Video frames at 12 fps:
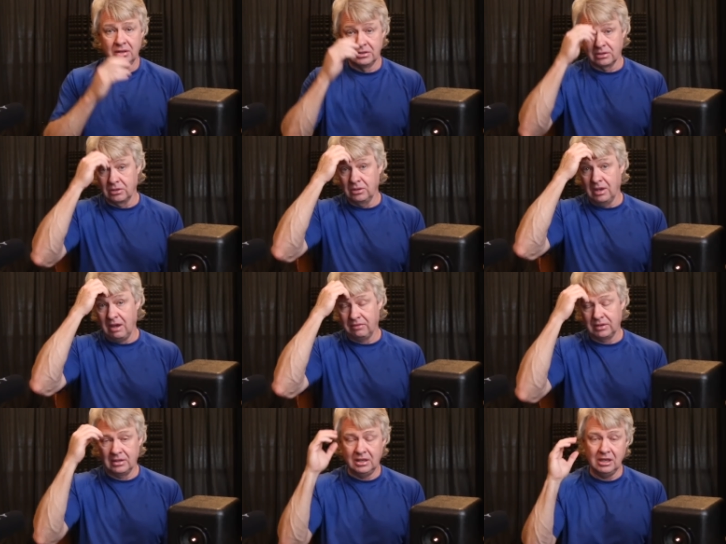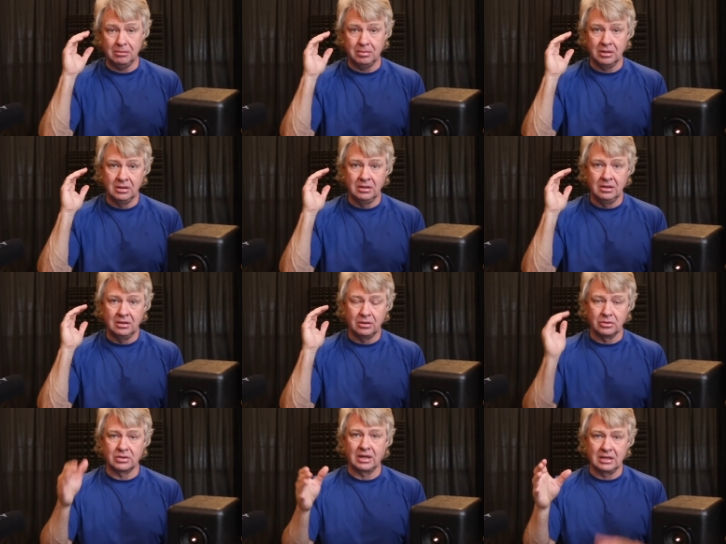So you have to keep
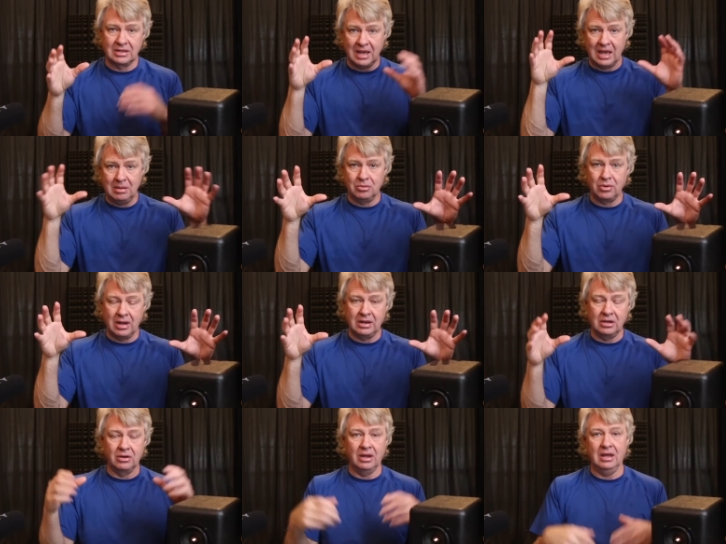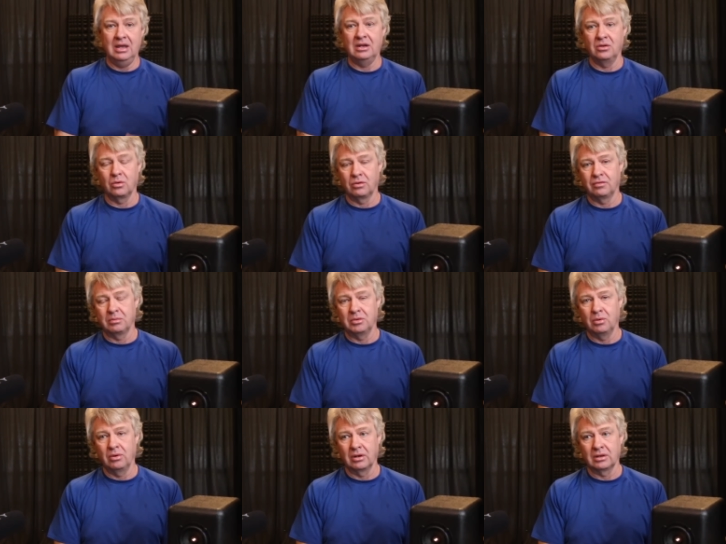those things aimed right at your head in order for them to
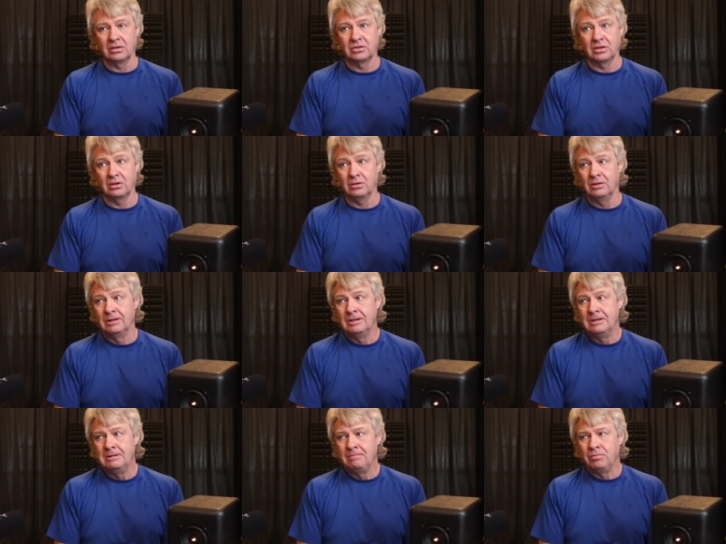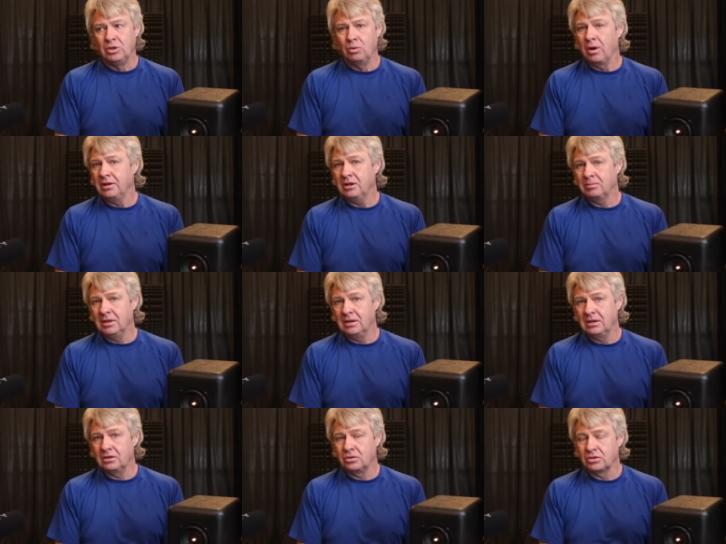work. So you wind up
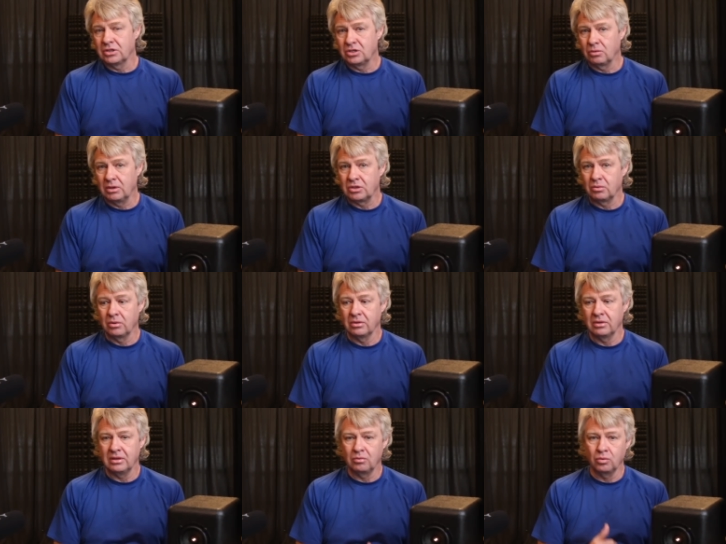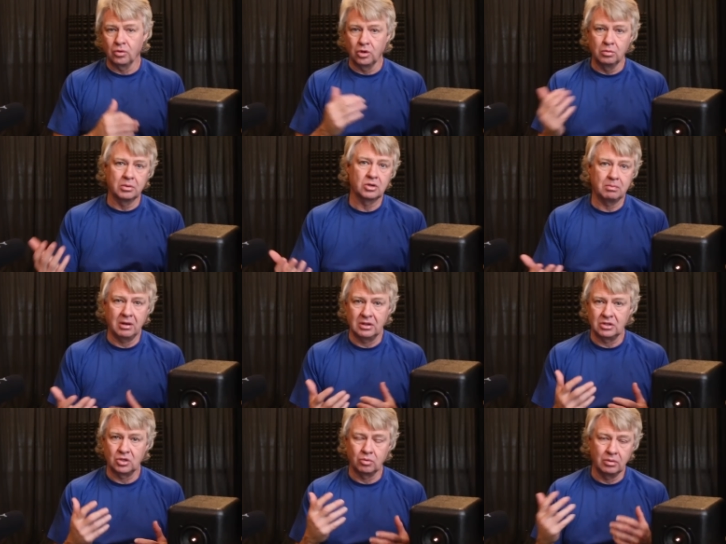getting into a situation where the room
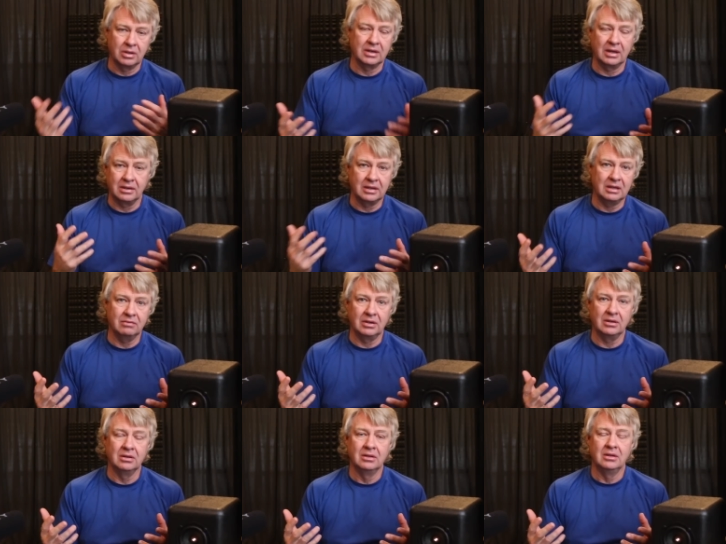response is really uneven,